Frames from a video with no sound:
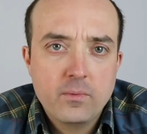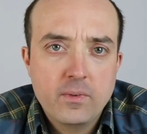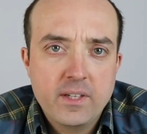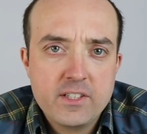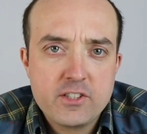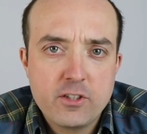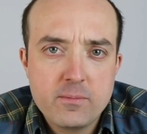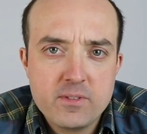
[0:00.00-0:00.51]

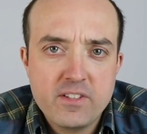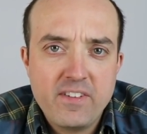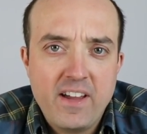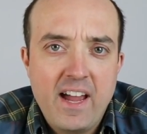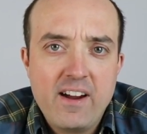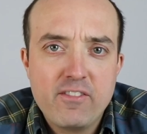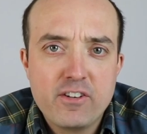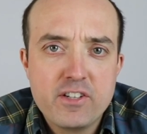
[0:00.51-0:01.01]
in terms of
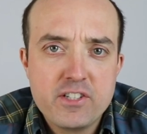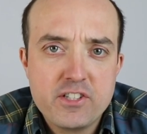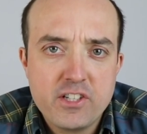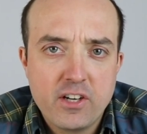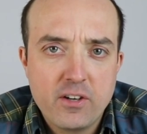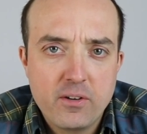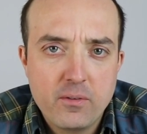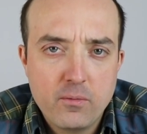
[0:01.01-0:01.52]
average
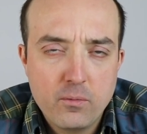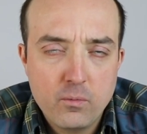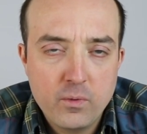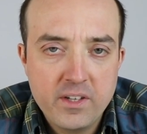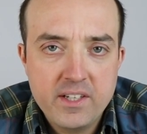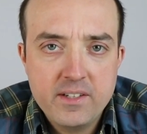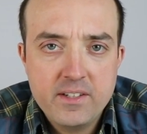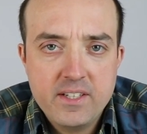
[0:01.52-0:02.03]

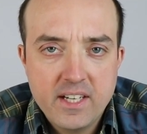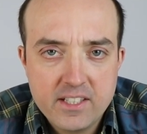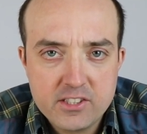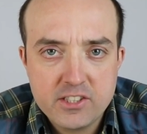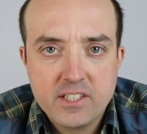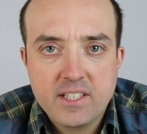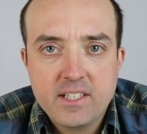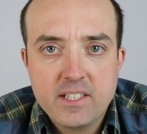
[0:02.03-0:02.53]

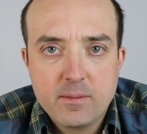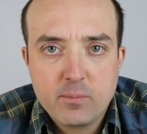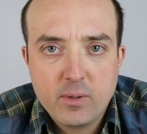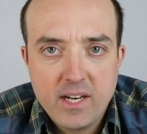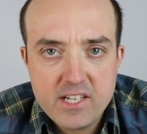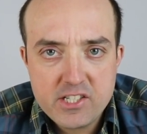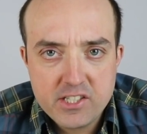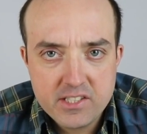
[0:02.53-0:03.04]
reduction in
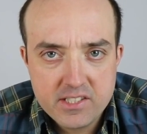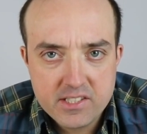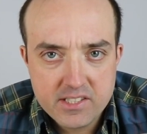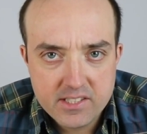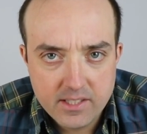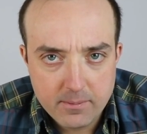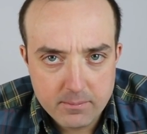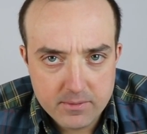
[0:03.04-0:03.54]
depression
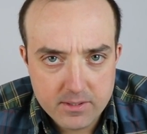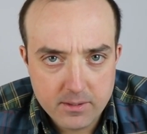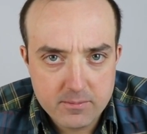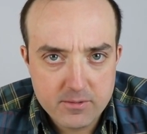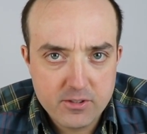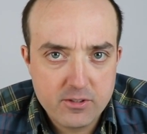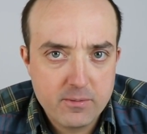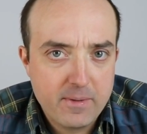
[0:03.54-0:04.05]

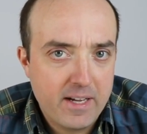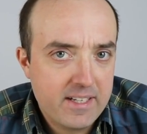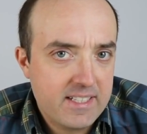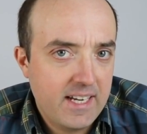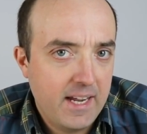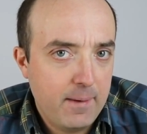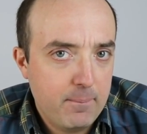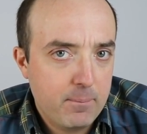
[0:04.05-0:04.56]
symptoms is
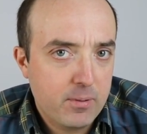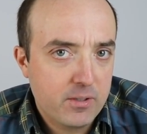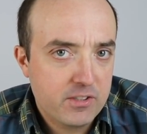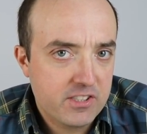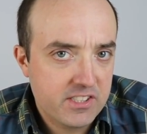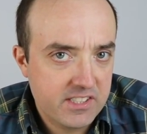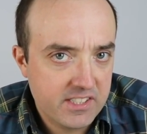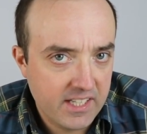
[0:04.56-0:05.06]
about
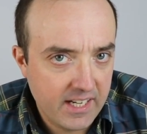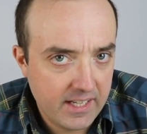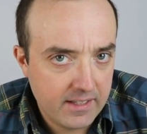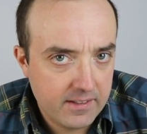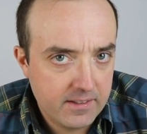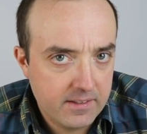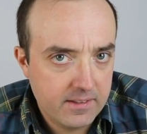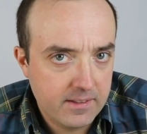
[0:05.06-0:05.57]

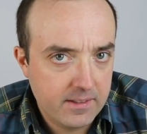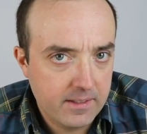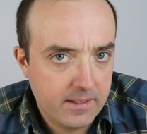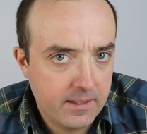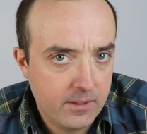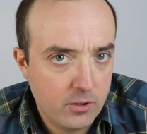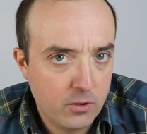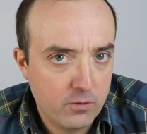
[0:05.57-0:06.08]
10%
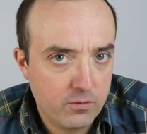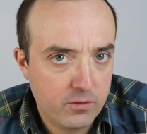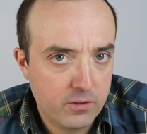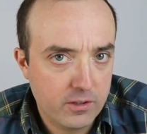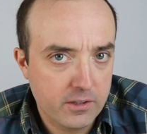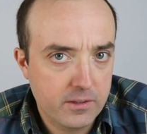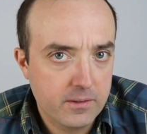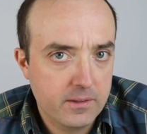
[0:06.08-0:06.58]

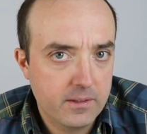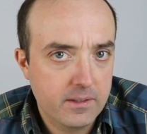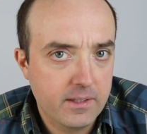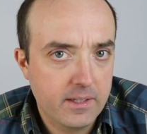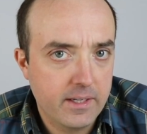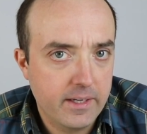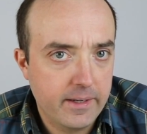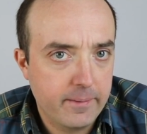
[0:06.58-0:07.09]
over
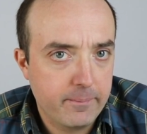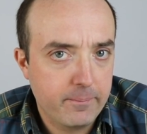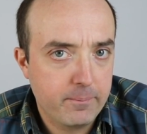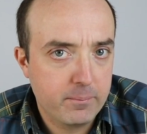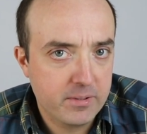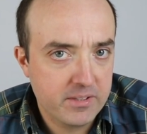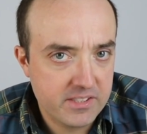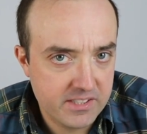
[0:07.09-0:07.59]

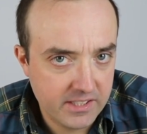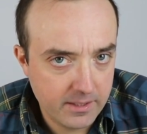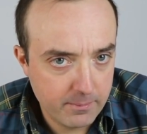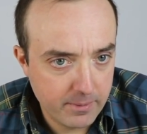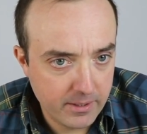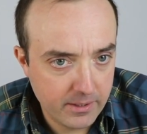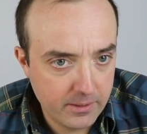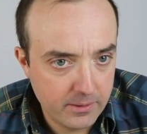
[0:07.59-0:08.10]

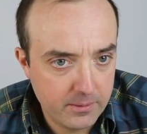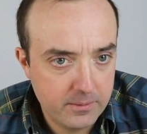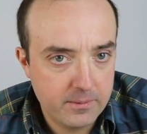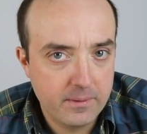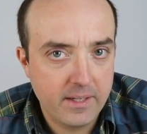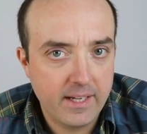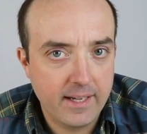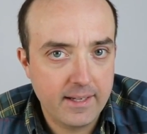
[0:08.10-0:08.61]

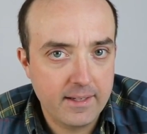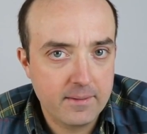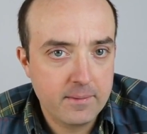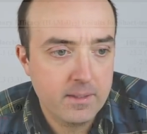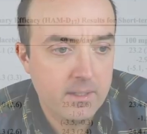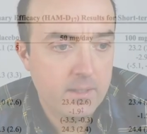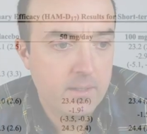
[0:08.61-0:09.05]
placebo, and